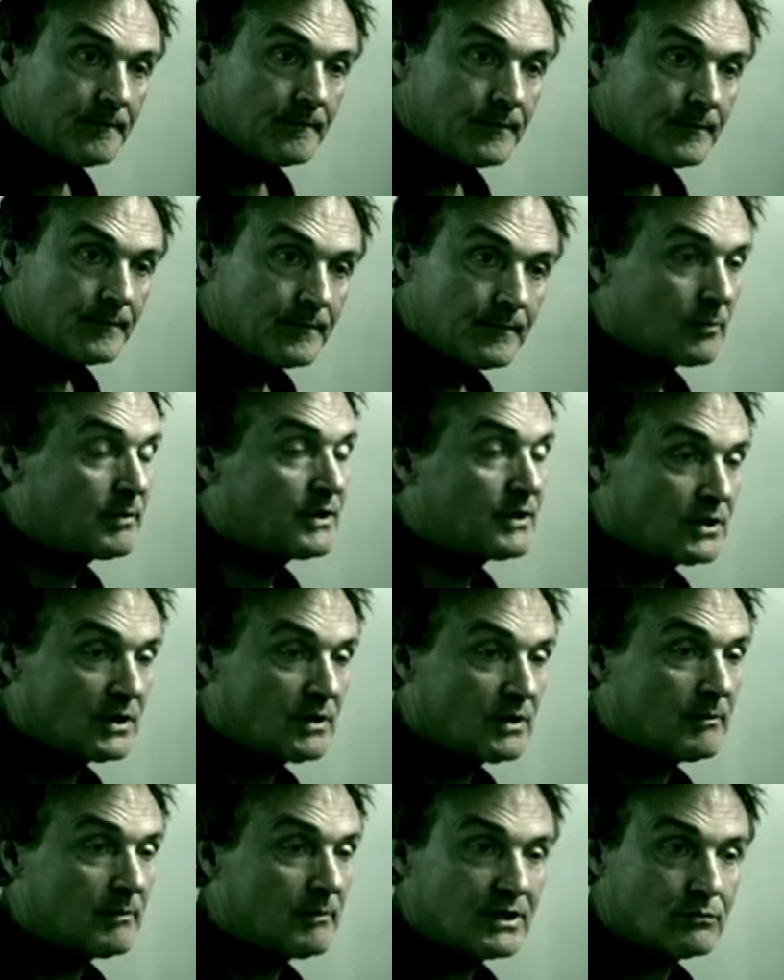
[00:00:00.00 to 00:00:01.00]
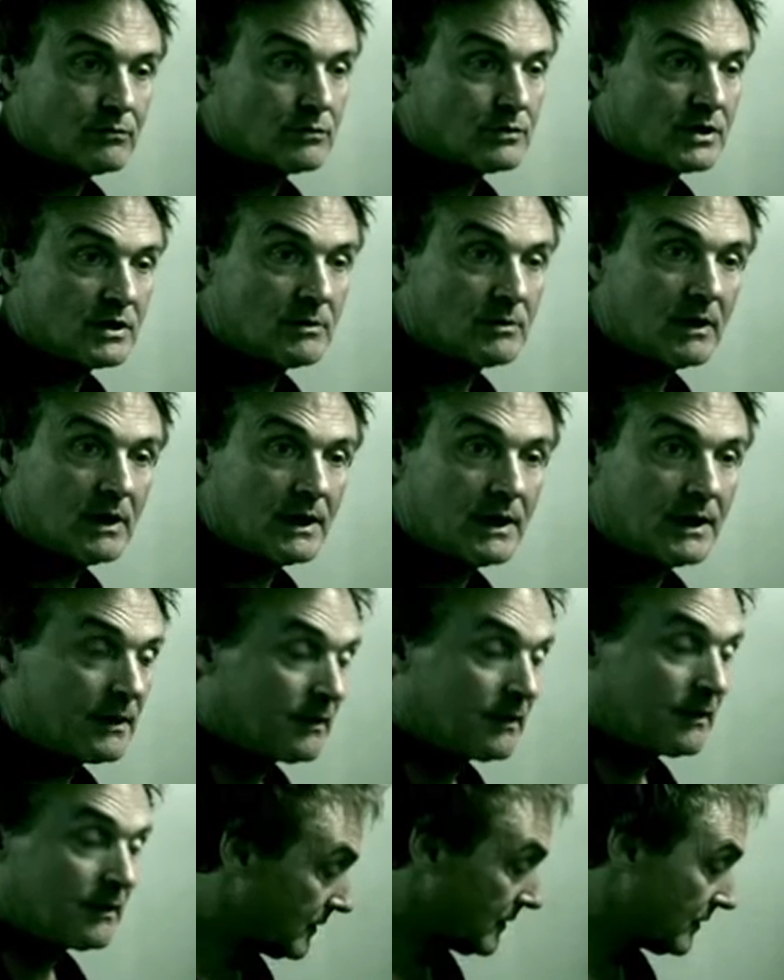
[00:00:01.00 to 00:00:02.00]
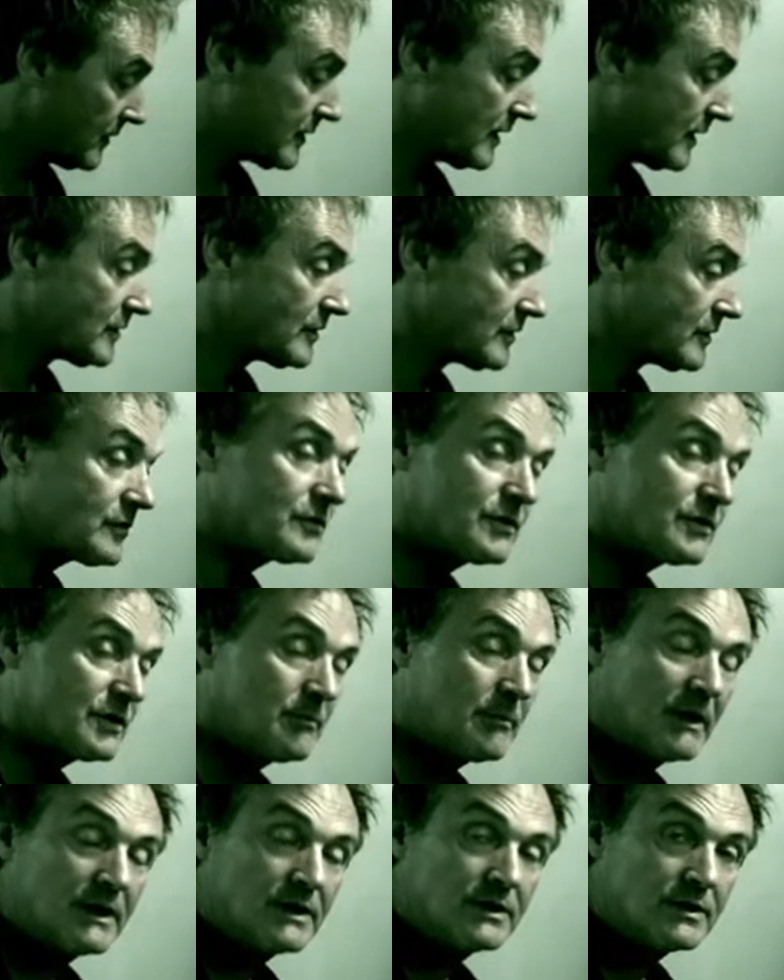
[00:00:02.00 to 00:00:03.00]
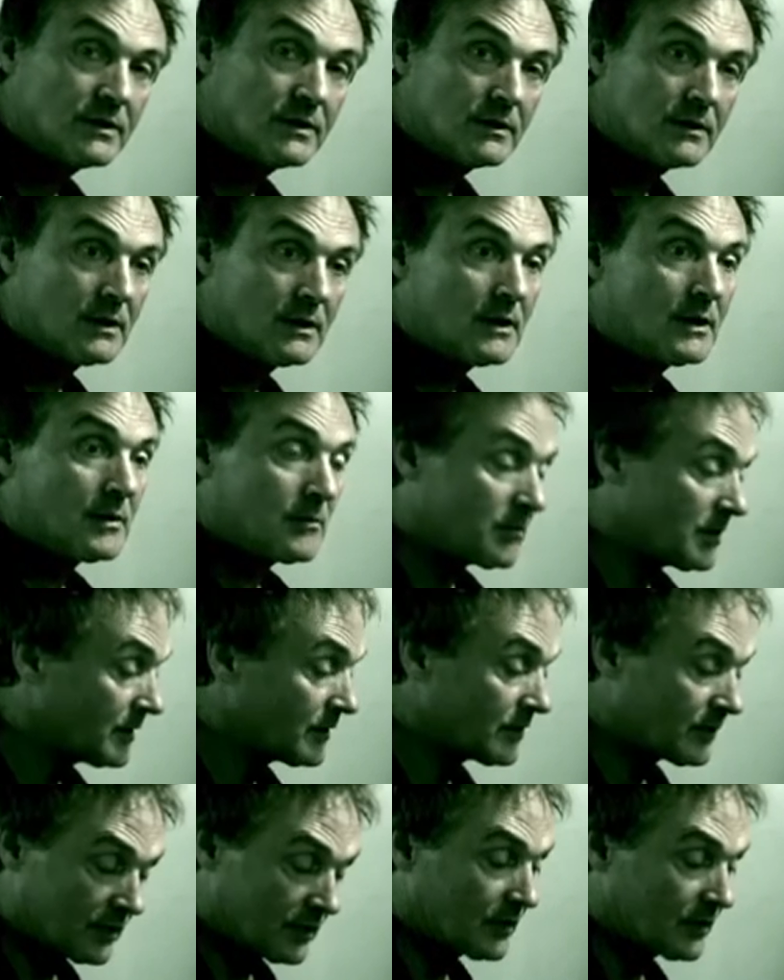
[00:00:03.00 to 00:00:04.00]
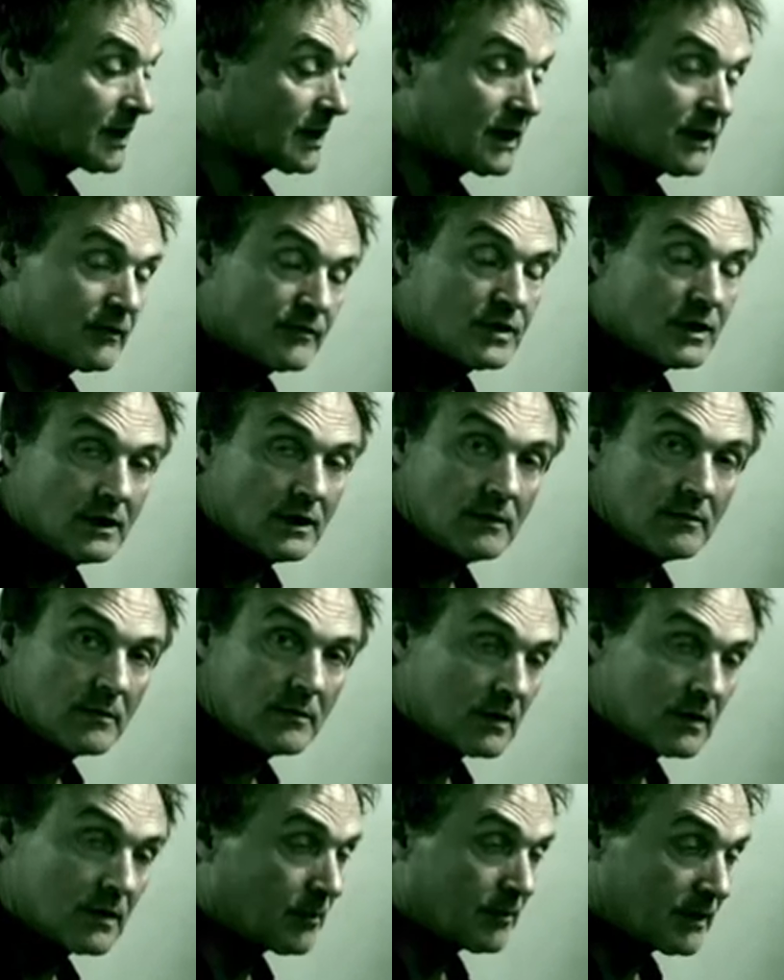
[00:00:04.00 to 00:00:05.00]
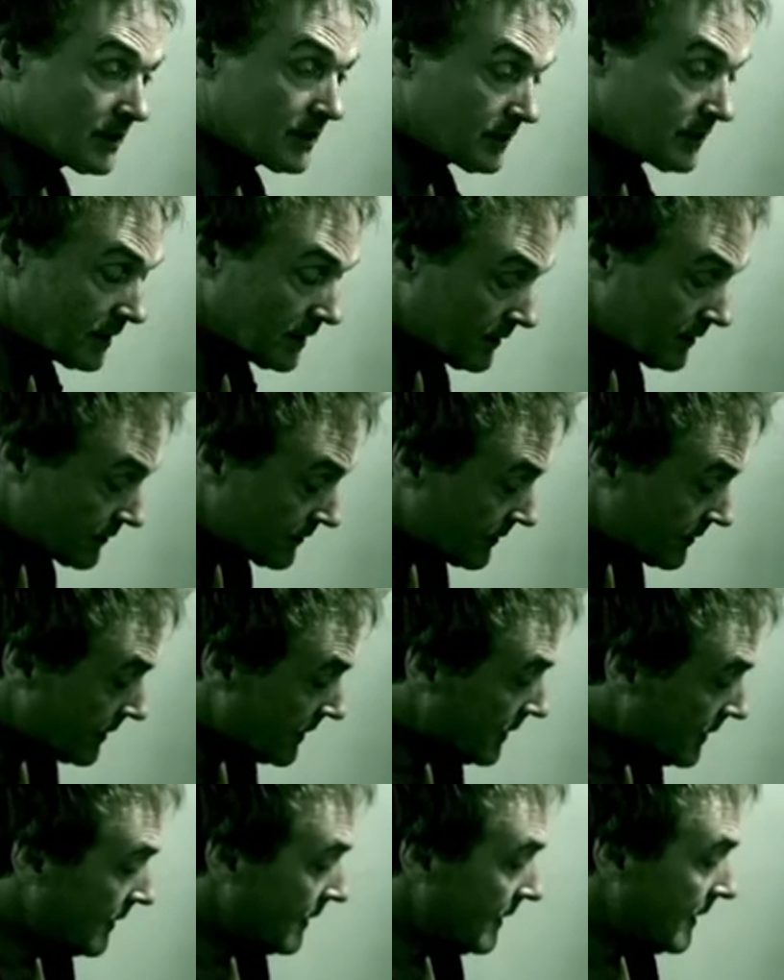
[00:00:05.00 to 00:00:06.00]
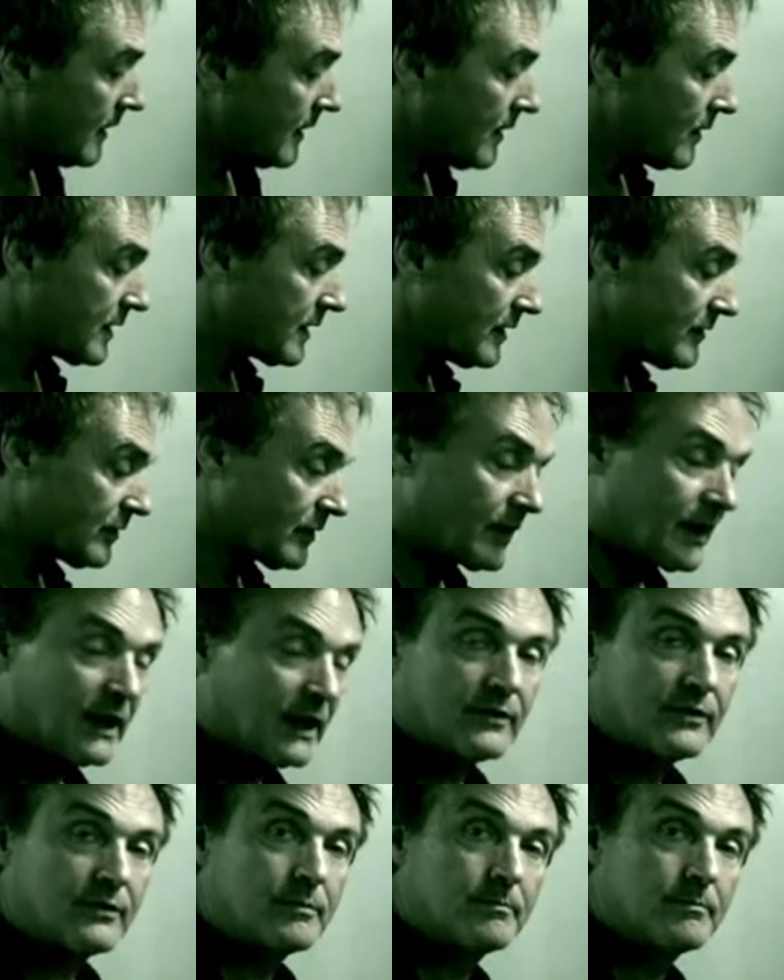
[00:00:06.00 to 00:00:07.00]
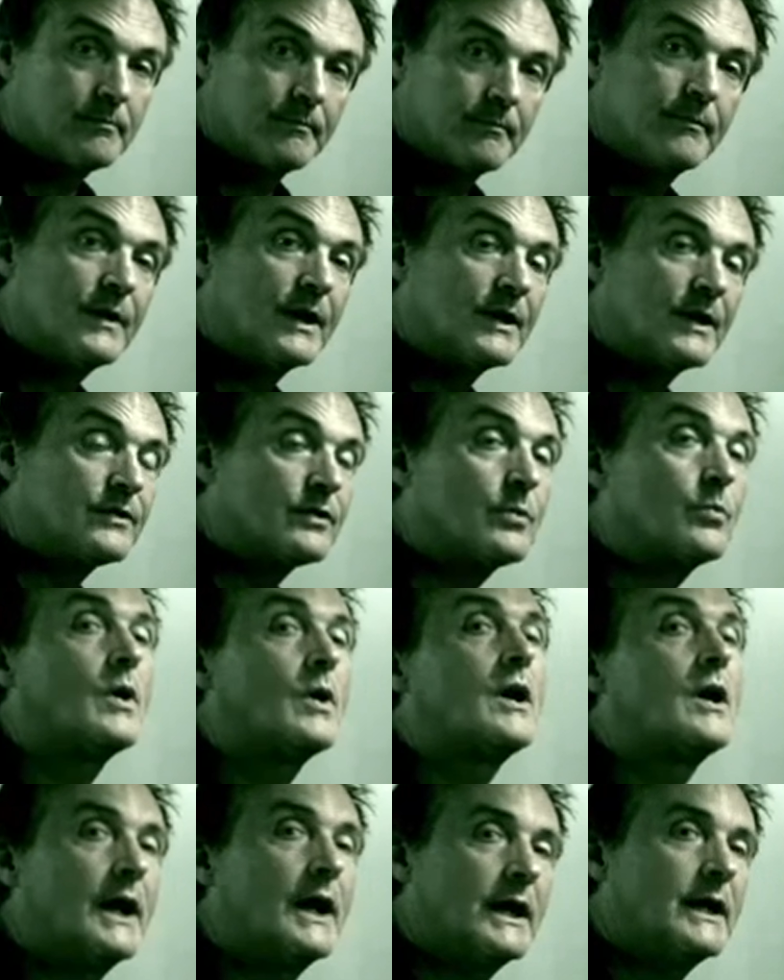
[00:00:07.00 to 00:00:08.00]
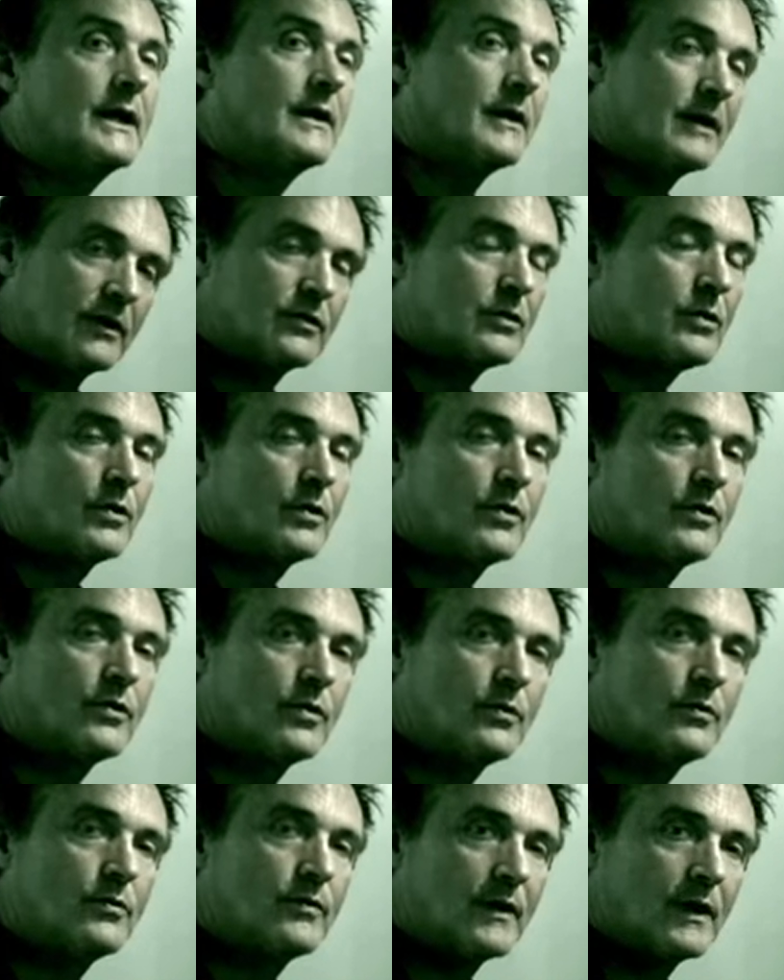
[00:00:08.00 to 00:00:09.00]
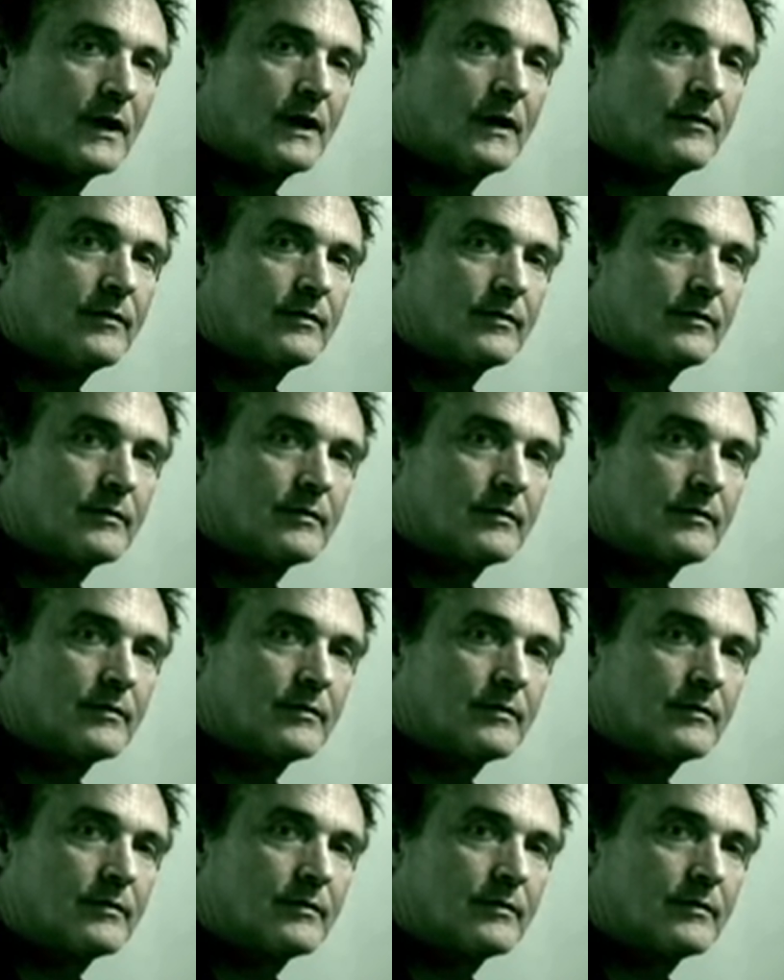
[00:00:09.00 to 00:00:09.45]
It could be G major or G minor. In this case it's G major, but it's the key of G, can't be anything else. Okay, so that's the why it's called a 2-5.